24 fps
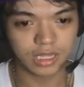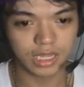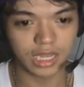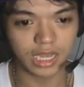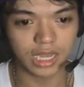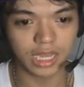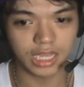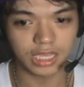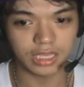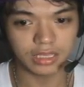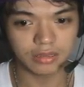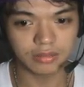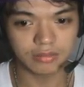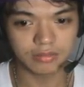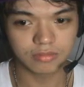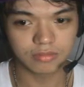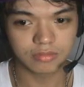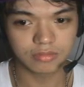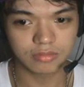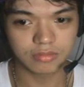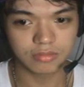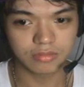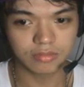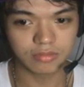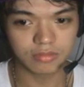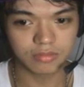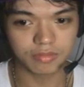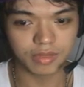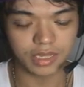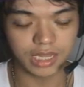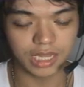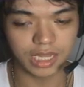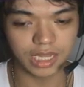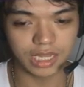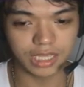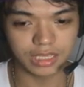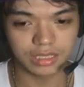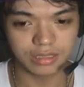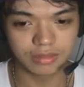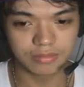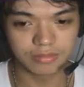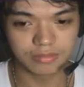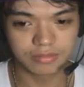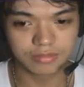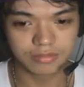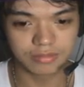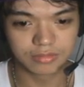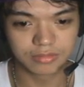Hi. Bye.
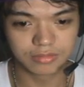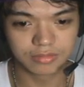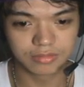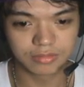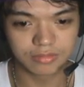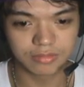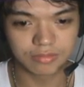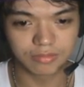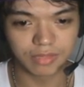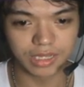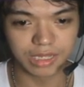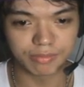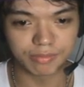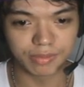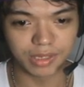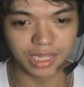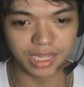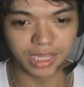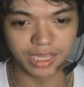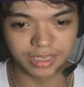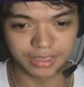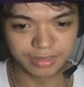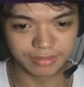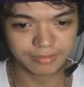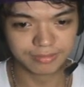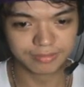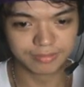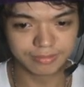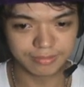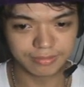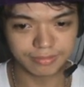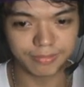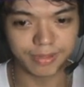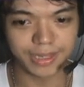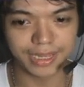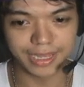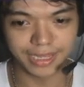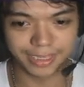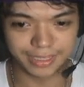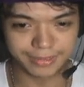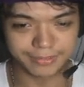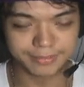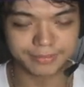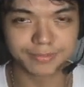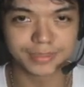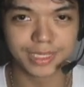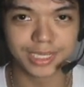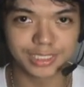Bye bye. Hello.
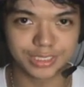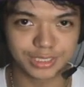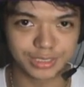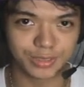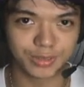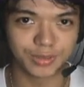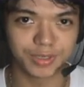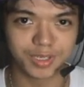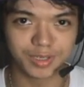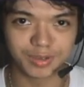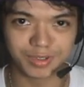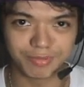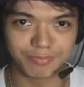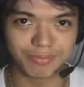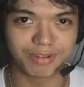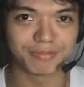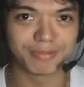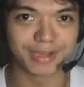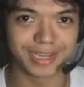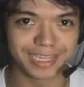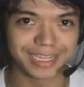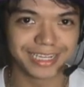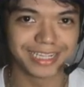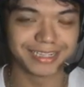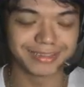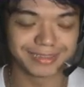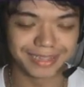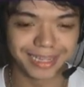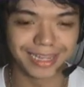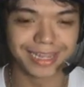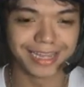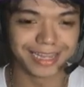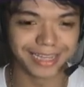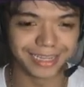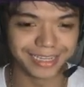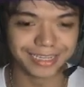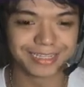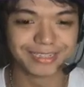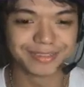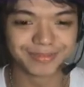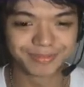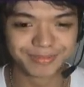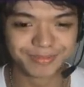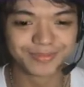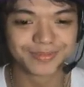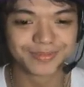Bye. Nice knowing you, everybody. Hi.